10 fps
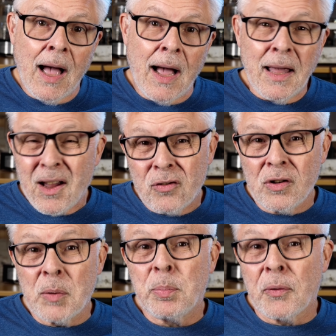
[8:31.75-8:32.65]
I
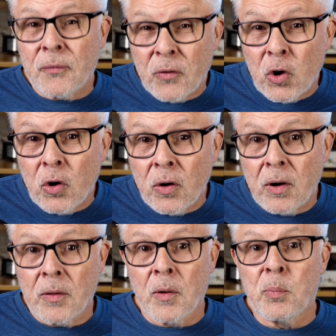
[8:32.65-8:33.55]
actually preferred
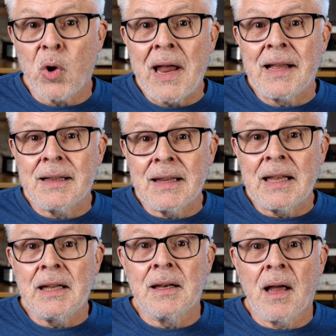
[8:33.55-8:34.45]
the bright,
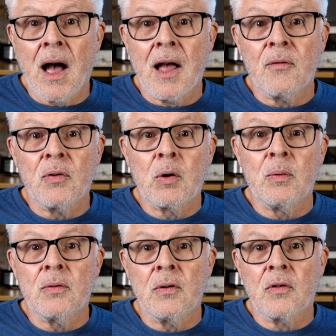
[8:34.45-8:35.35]
clean, high
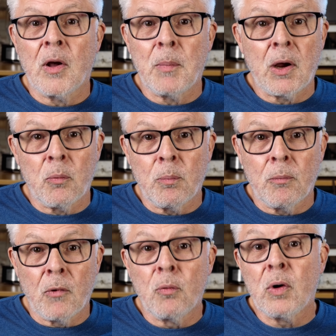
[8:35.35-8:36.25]
frequencies that my
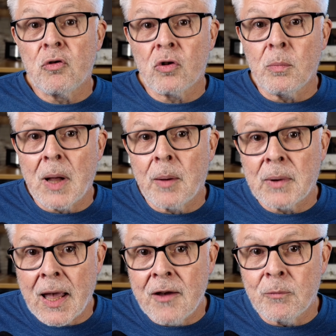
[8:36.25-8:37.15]
original map
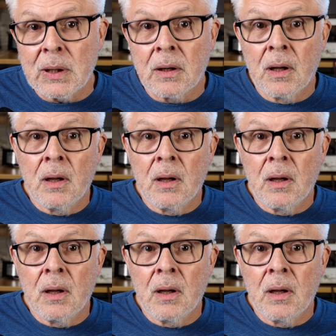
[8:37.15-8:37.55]
gave me.